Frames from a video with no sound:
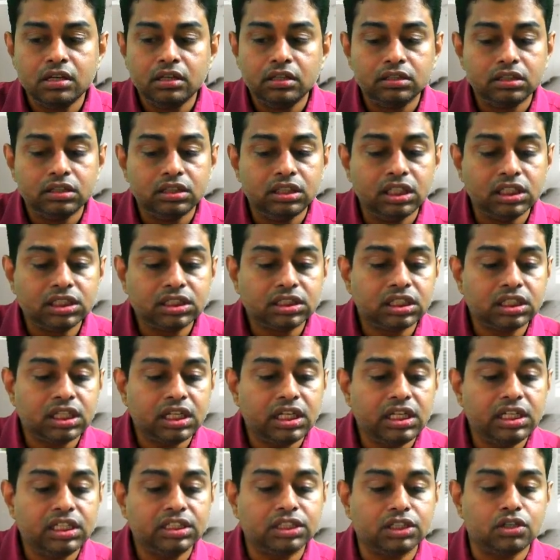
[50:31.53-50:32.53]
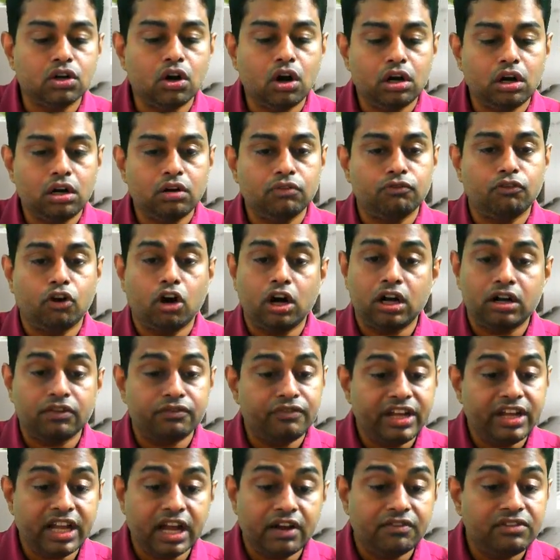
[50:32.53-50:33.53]
This is not what
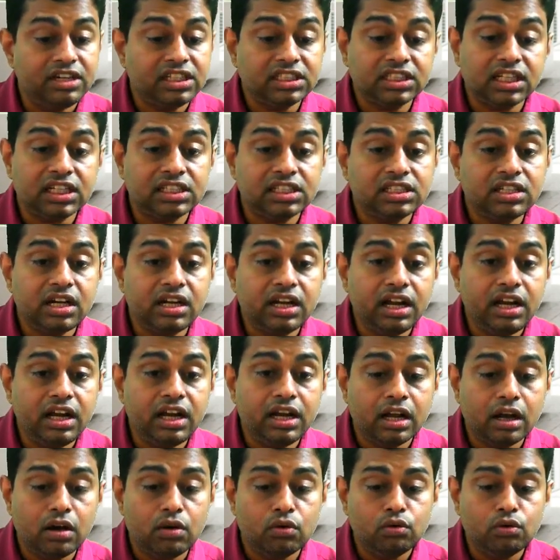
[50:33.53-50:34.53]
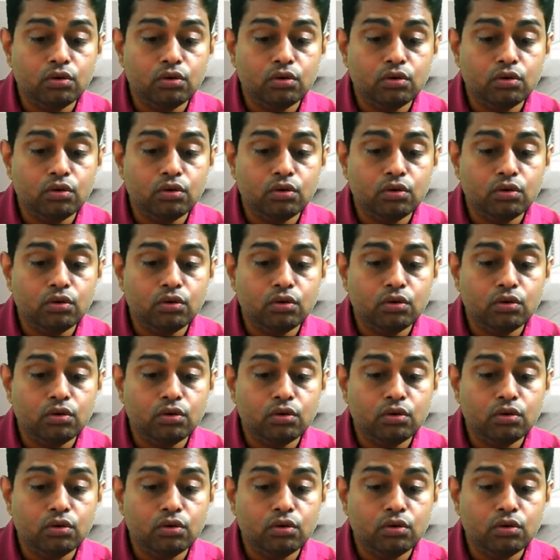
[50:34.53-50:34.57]
we have discussed till now.